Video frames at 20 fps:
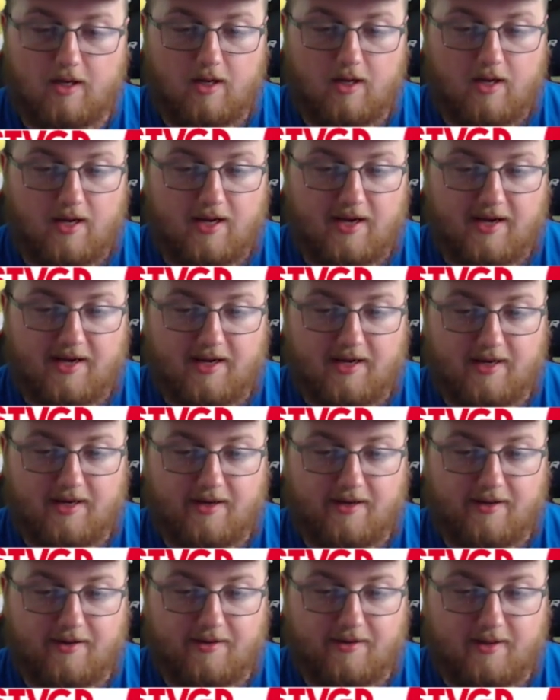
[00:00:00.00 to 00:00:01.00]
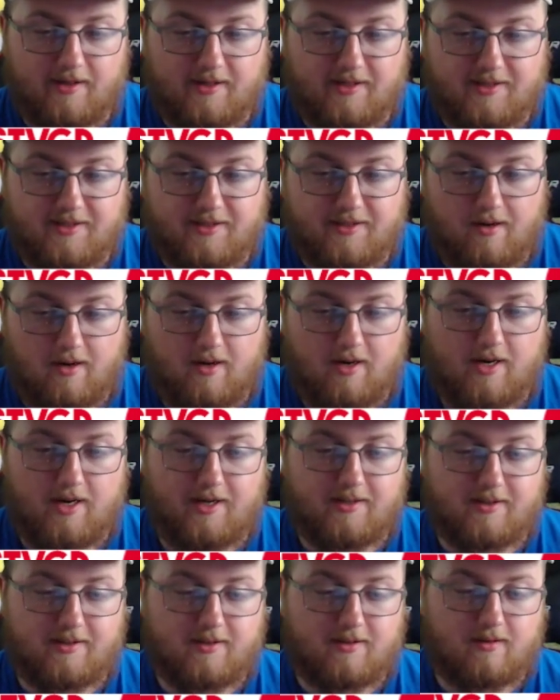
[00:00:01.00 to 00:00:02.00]
And it's
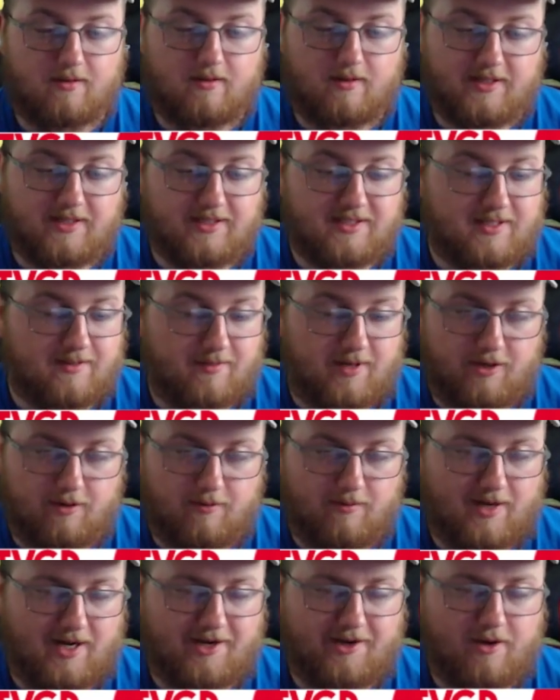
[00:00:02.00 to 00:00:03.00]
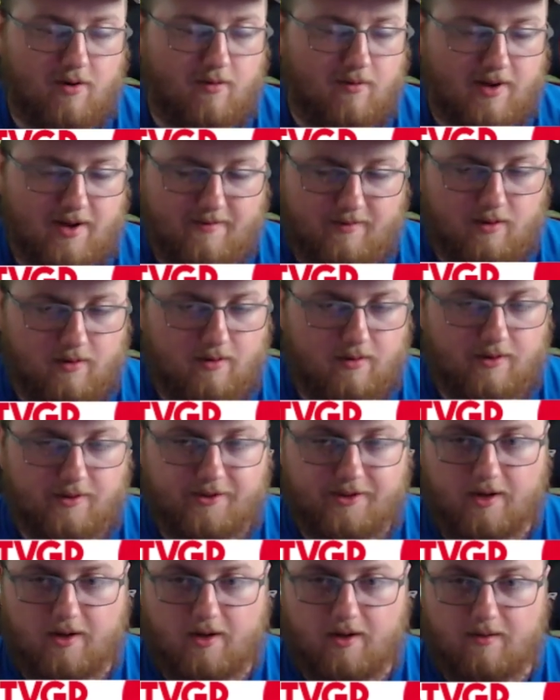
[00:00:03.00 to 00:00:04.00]
not, like I said, I know I don't have a hard
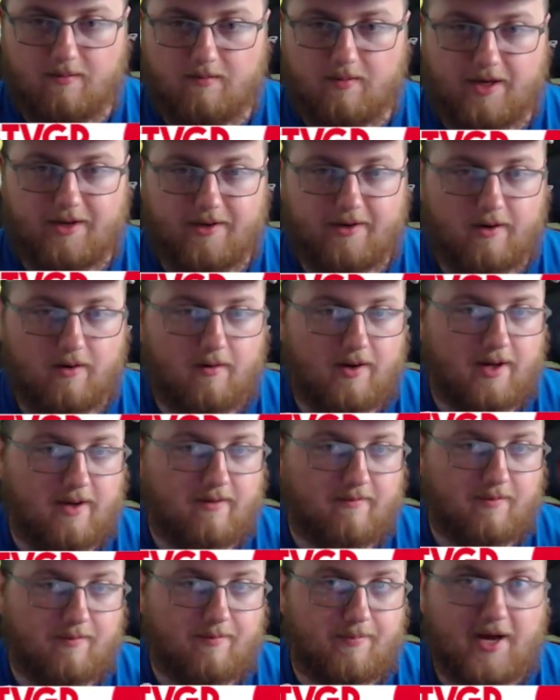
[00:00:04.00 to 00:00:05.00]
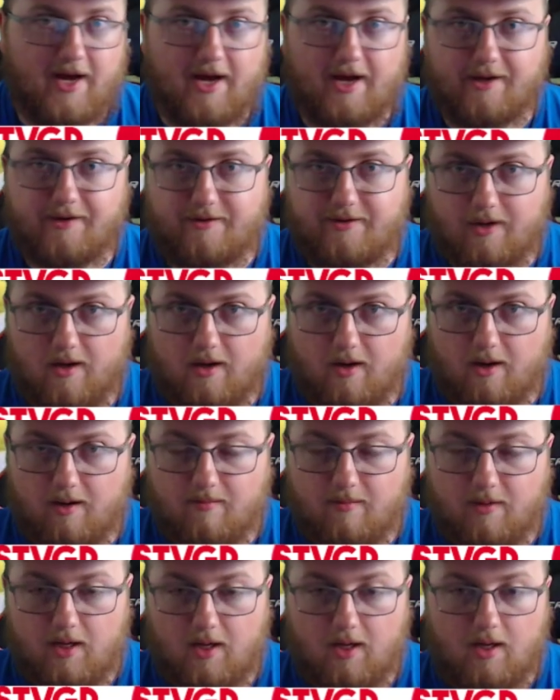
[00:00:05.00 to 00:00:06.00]
job. I don't have a bad job
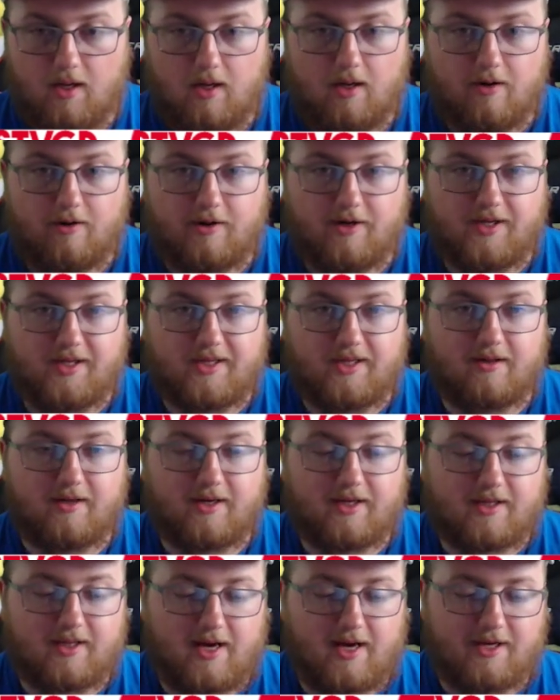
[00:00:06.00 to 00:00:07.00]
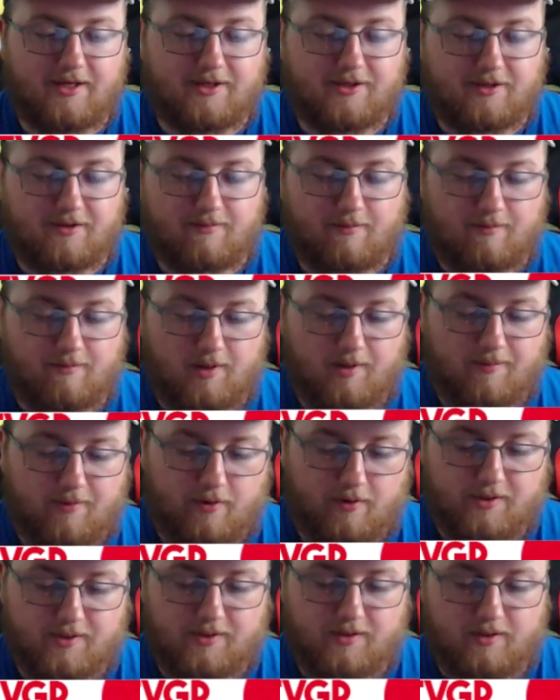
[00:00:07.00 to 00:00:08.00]
or anything like that. It's just for me
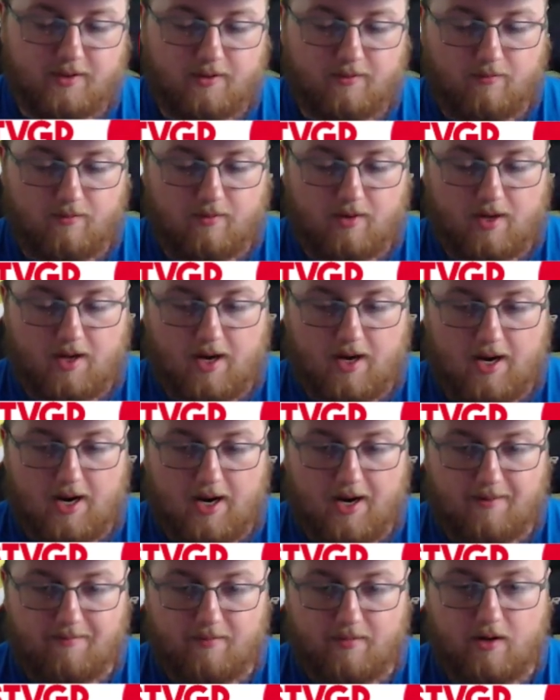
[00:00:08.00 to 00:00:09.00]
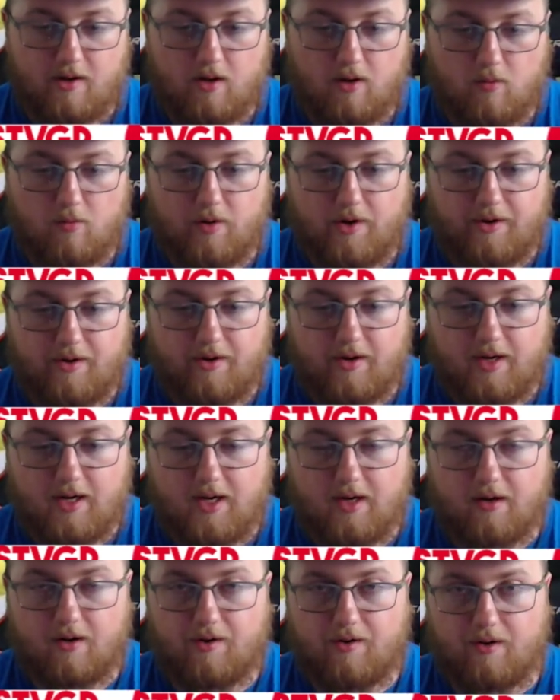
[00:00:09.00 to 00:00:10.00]
personally, I'm nowhere
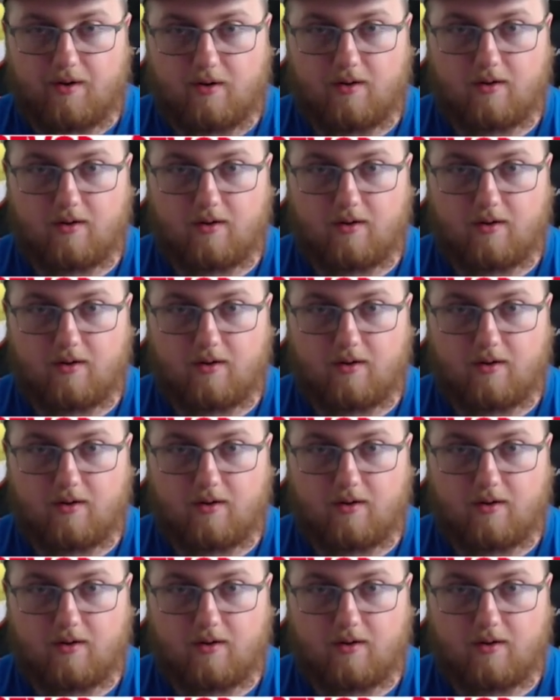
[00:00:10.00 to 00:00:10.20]
near